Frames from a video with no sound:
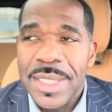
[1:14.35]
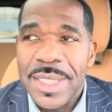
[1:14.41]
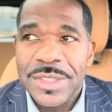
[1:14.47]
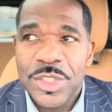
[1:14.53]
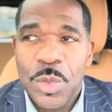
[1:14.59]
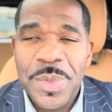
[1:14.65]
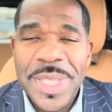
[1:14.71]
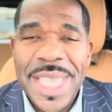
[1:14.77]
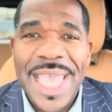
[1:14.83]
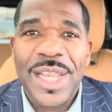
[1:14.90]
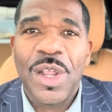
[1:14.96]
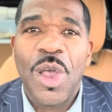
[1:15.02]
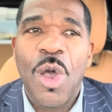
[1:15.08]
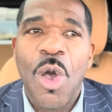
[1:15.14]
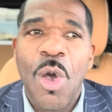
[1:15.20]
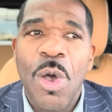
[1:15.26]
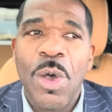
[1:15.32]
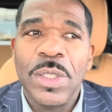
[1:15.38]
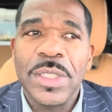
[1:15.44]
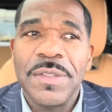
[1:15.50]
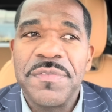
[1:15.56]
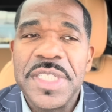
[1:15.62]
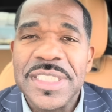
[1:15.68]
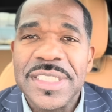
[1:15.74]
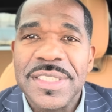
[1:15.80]
So we had all
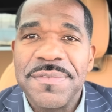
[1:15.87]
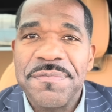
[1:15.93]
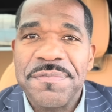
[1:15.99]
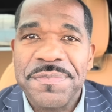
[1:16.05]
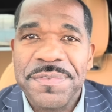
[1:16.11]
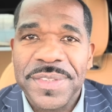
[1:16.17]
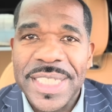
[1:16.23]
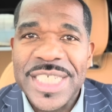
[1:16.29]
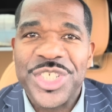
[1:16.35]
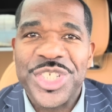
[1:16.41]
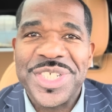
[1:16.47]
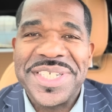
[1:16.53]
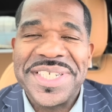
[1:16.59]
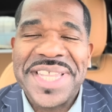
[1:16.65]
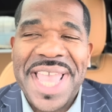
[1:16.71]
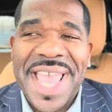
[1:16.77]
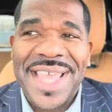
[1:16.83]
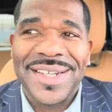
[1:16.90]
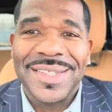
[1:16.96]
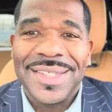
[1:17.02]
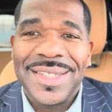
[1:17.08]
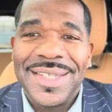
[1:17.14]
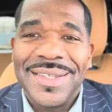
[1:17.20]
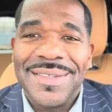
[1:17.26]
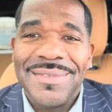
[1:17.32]
of this inflation
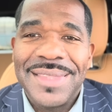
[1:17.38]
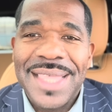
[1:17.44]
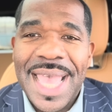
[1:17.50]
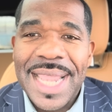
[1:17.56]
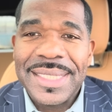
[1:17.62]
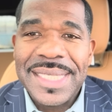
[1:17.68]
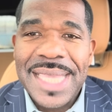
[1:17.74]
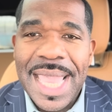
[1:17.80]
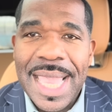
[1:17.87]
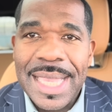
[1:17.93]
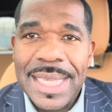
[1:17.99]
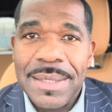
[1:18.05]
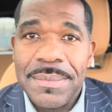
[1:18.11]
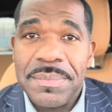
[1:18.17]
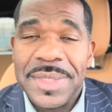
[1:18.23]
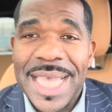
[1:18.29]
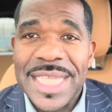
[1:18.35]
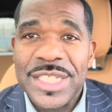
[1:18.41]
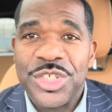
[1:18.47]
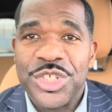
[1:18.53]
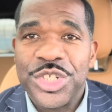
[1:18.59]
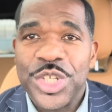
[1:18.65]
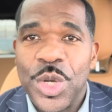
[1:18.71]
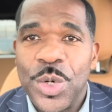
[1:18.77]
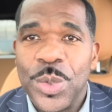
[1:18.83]
data that came that
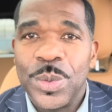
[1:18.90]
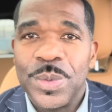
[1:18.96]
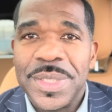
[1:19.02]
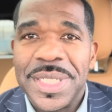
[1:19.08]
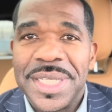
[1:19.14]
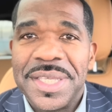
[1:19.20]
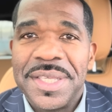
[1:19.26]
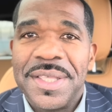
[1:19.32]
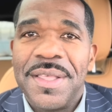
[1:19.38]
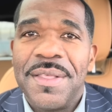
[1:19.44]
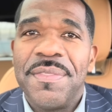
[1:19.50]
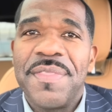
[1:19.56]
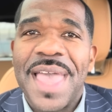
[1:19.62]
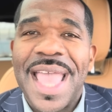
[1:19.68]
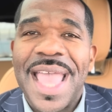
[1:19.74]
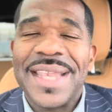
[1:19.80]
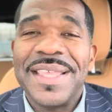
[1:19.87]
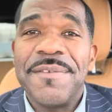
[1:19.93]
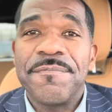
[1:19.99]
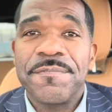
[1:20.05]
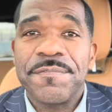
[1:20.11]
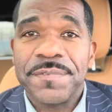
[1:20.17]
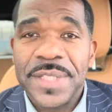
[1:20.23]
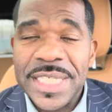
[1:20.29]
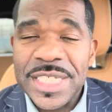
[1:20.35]
showed that
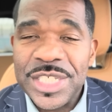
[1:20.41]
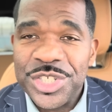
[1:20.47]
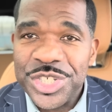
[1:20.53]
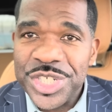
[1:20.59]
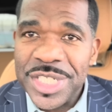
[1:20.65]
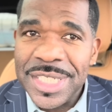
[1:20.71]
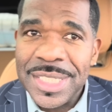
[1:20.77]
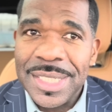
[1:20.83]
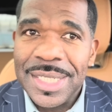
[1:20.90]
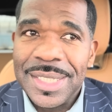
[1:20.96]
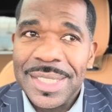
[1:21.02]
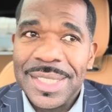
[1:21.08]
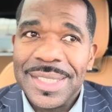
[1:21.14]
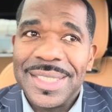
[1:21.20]
inflation